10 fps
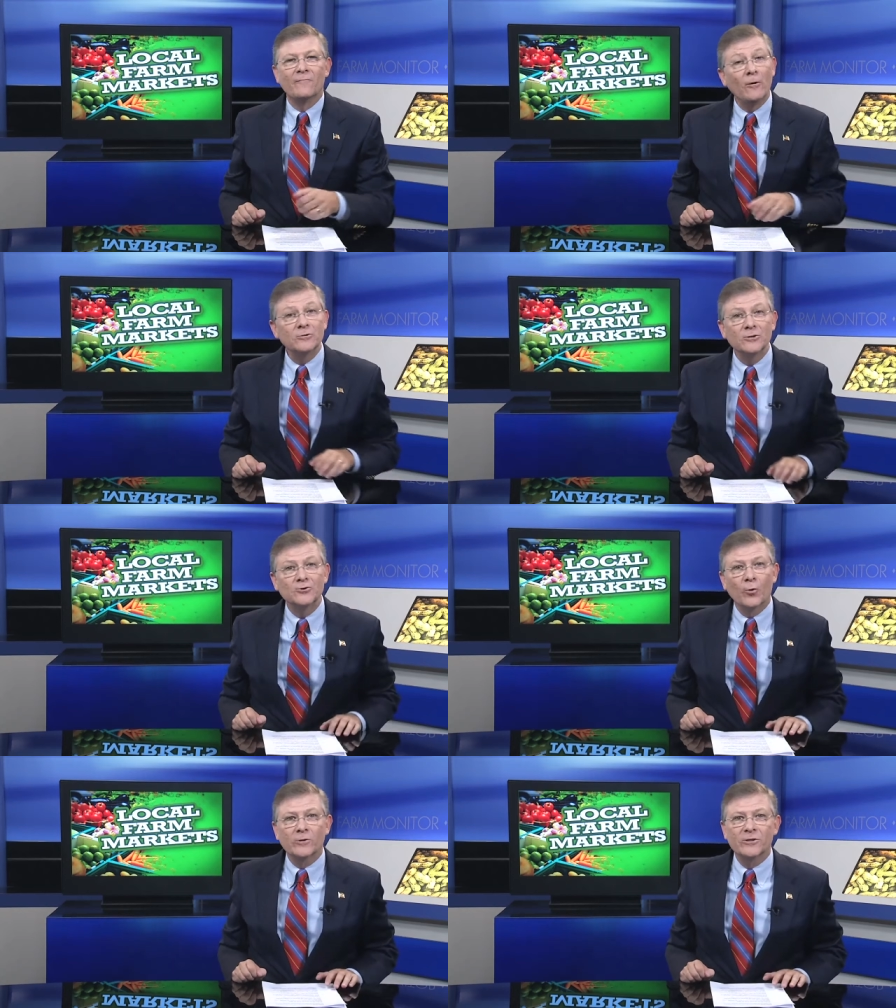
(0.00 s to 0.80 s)
Folks in
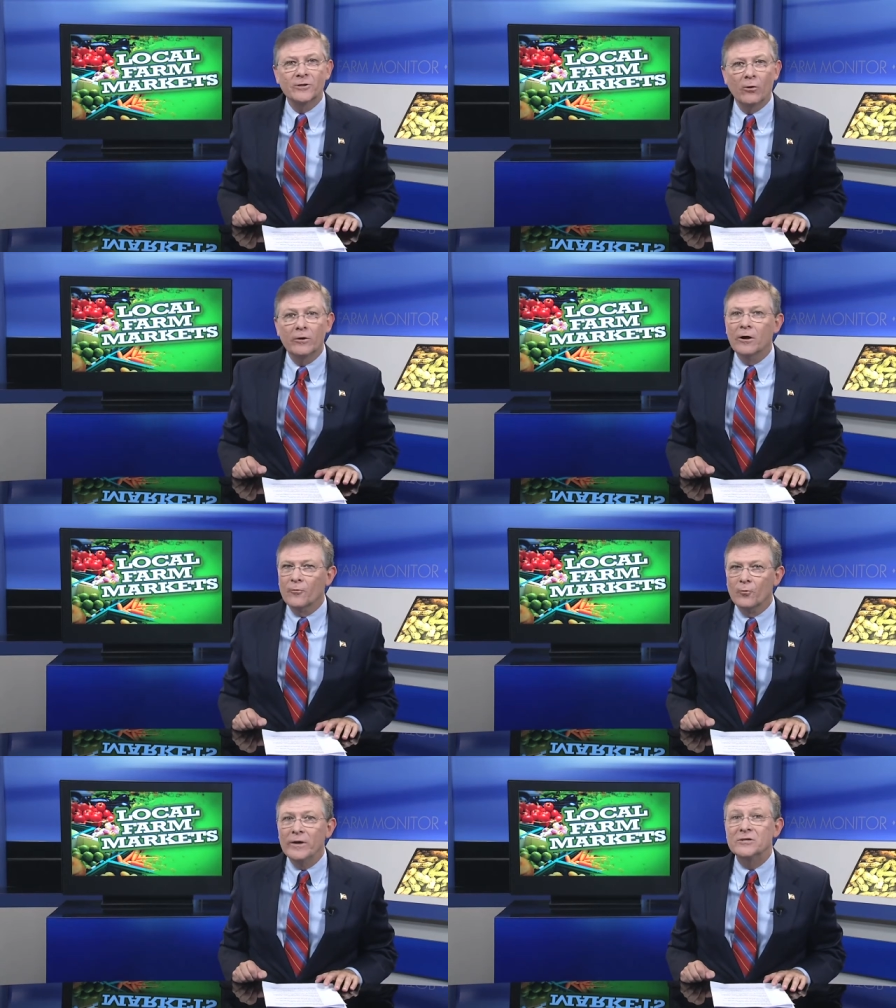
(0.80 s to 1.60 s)
Georgia know
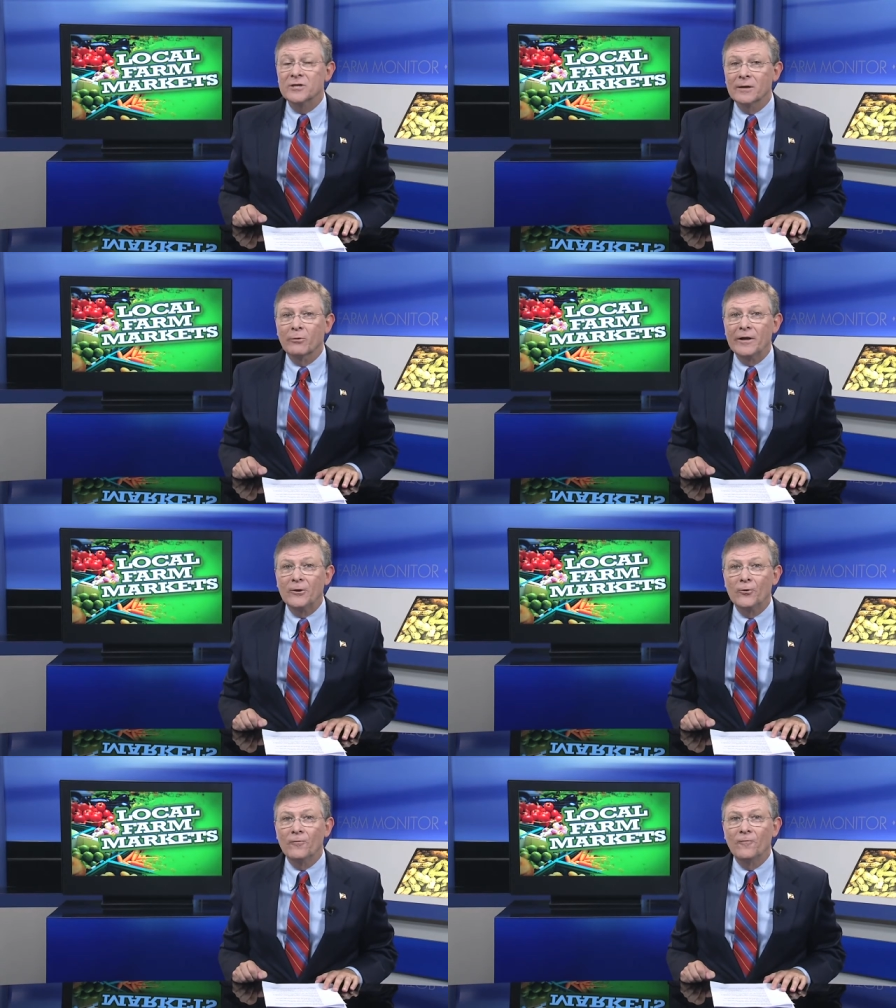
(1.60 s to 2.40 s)
another week celebrating
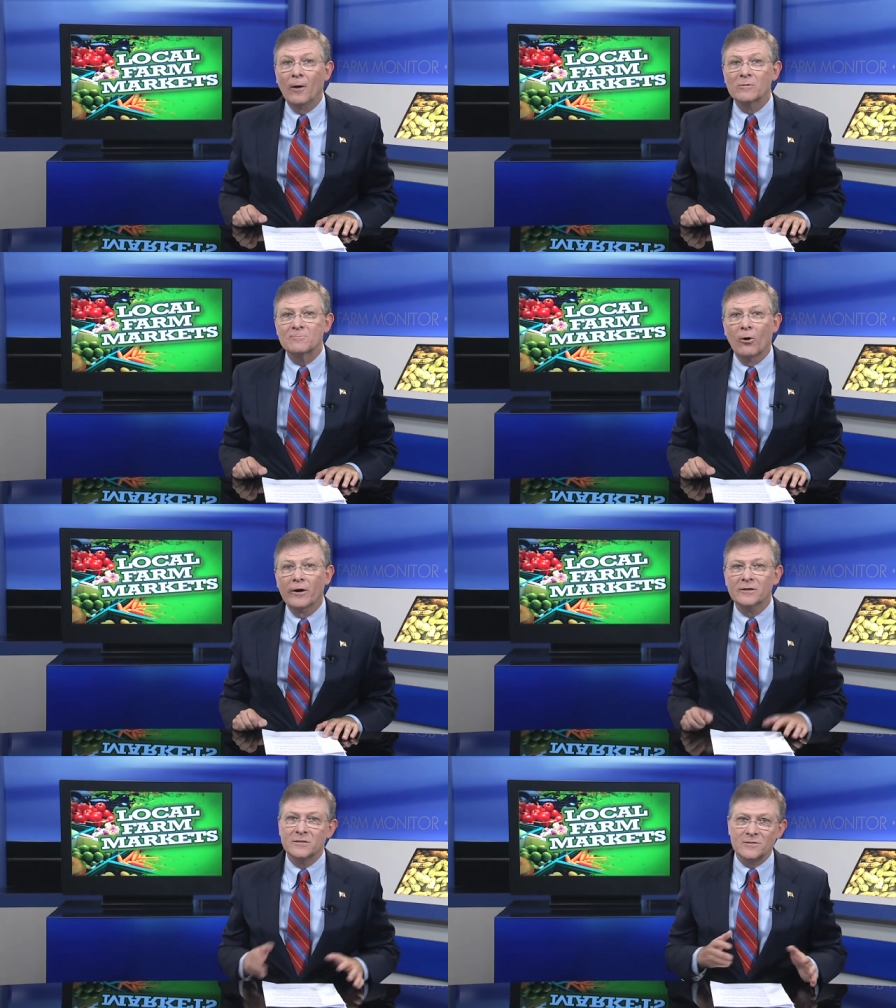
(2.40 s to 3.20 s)
local farmers
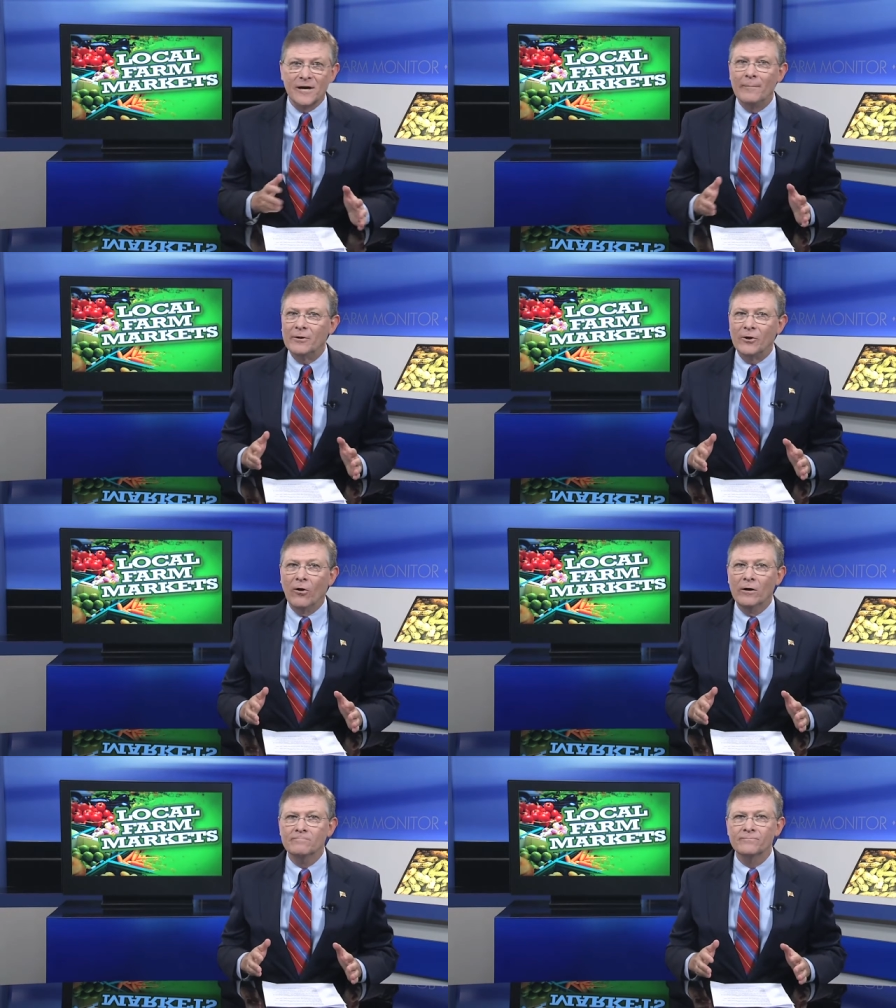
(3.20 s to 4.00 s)
markets is come and
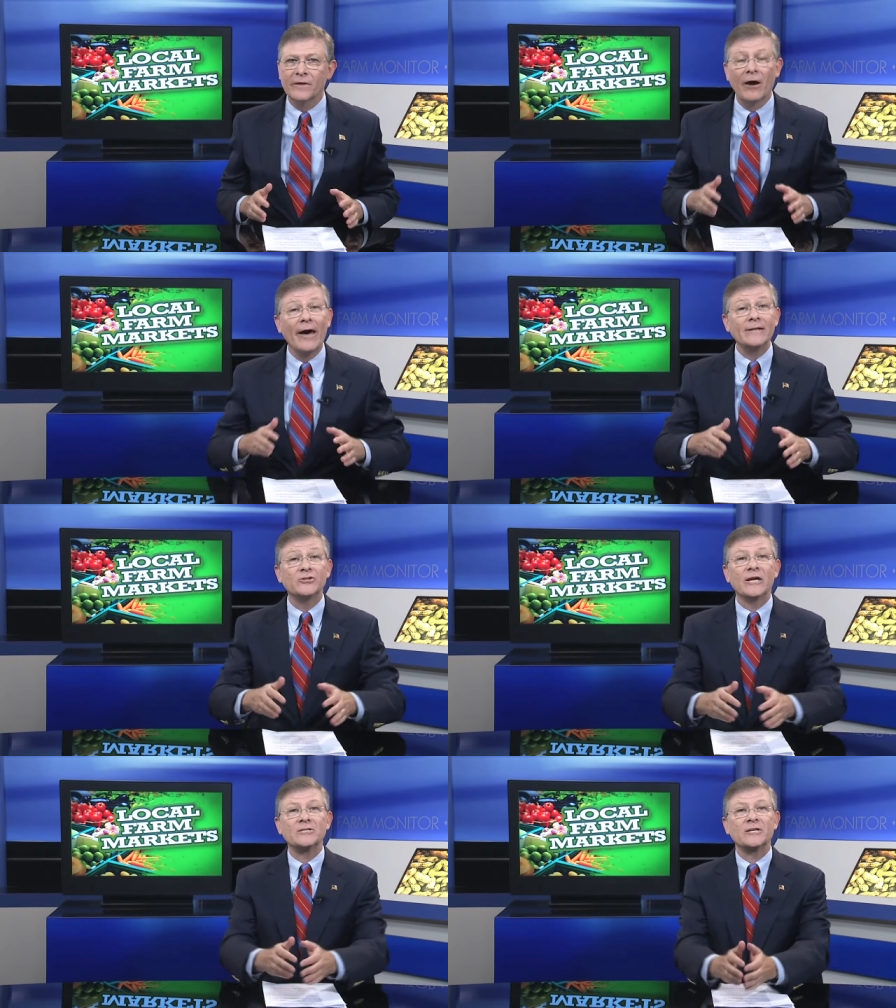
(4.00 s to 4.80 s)
gone. Now, I had a
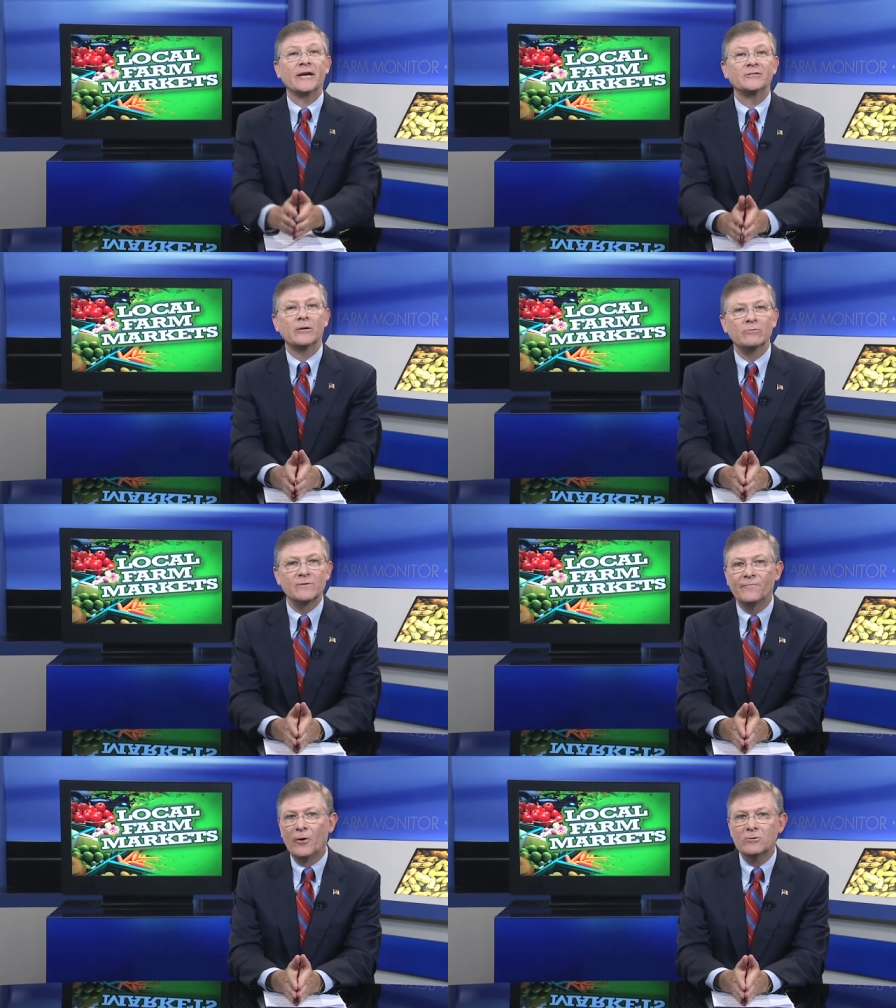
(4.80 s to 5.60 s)
chance to catch up with
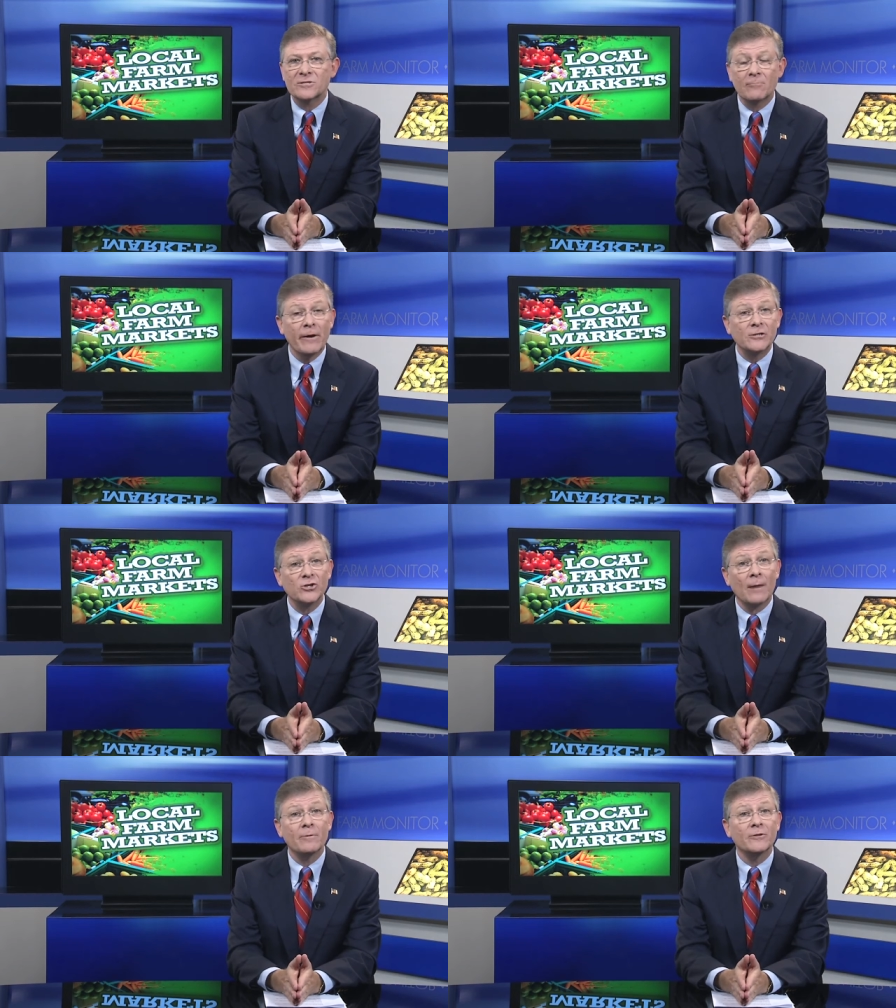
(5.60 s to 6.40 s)
some folks that make
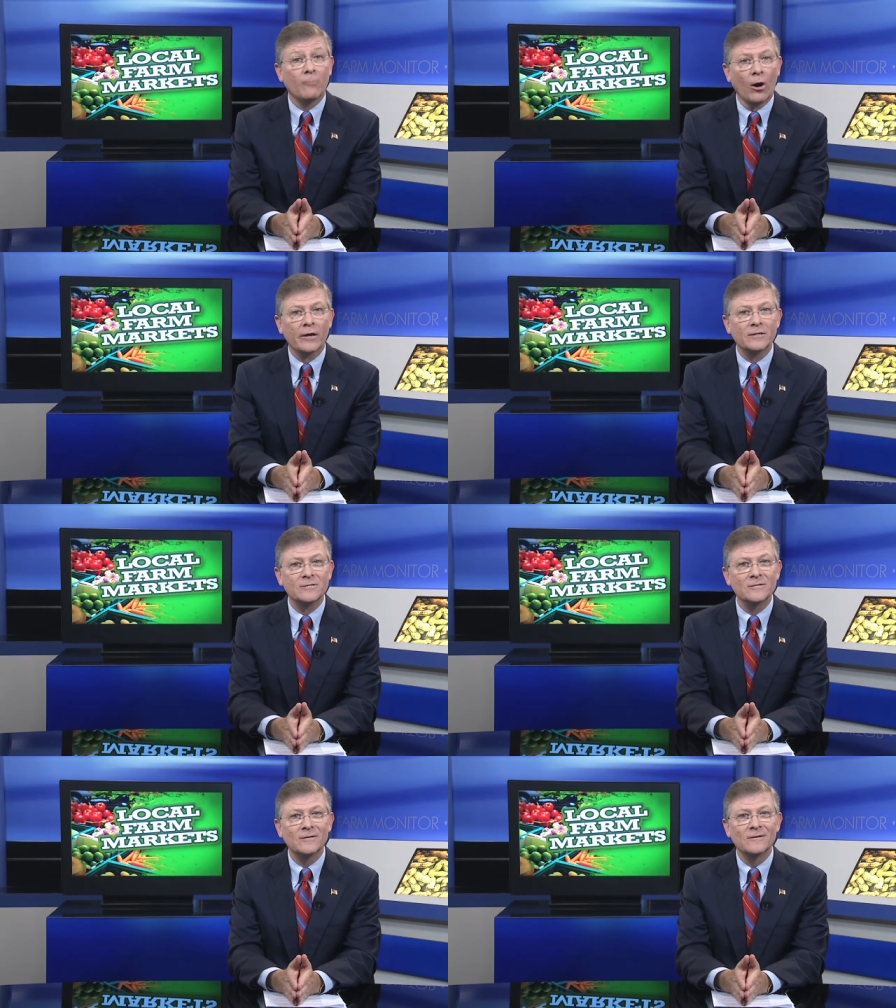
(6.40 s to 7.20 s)
shopping the
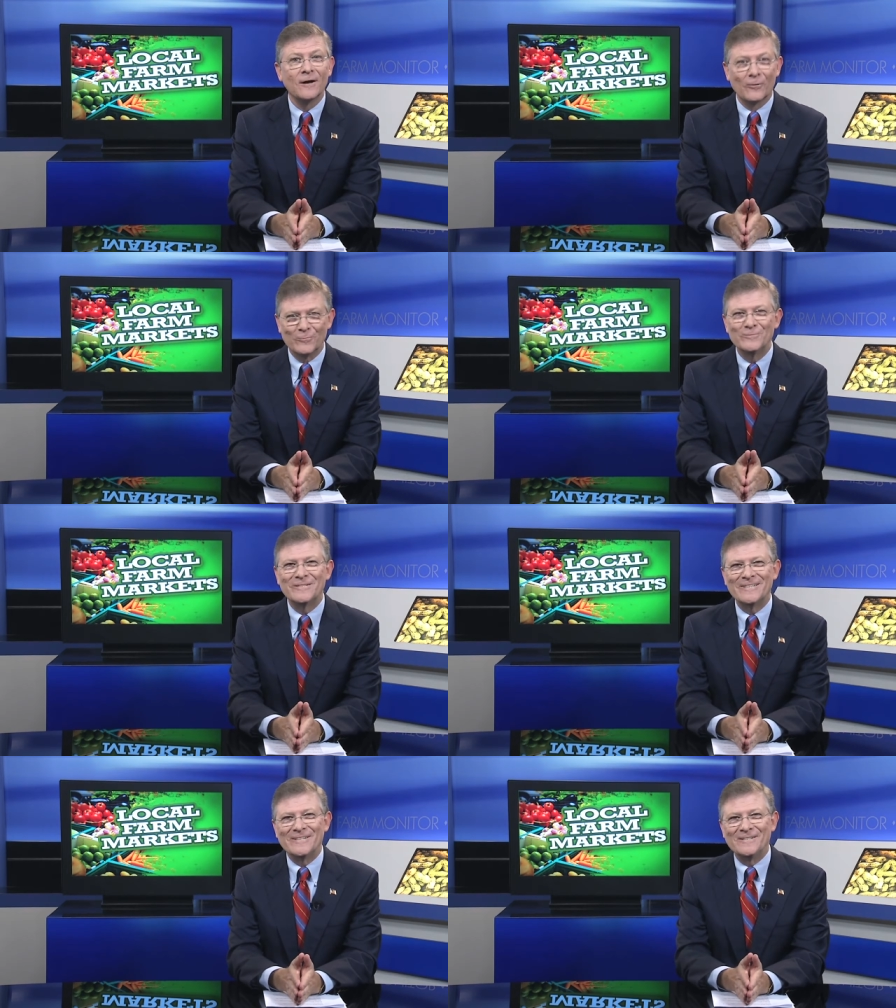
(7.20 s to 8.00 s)
markets a
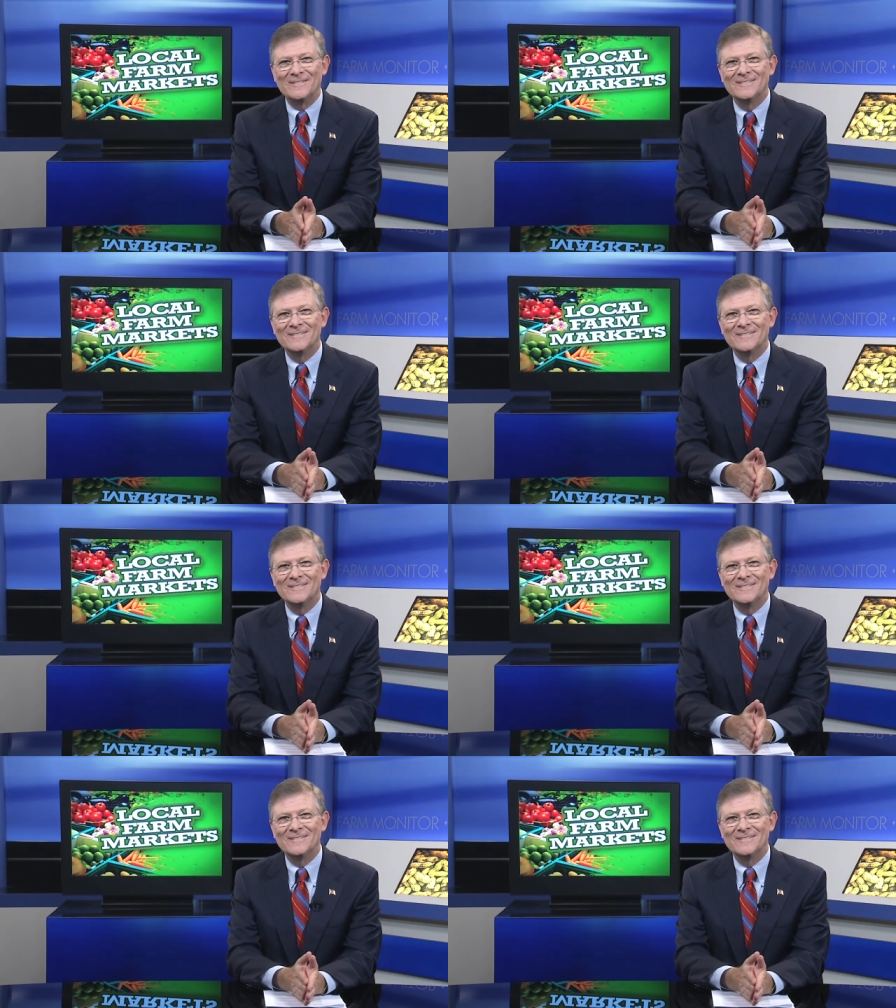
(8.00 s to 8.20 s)
routine.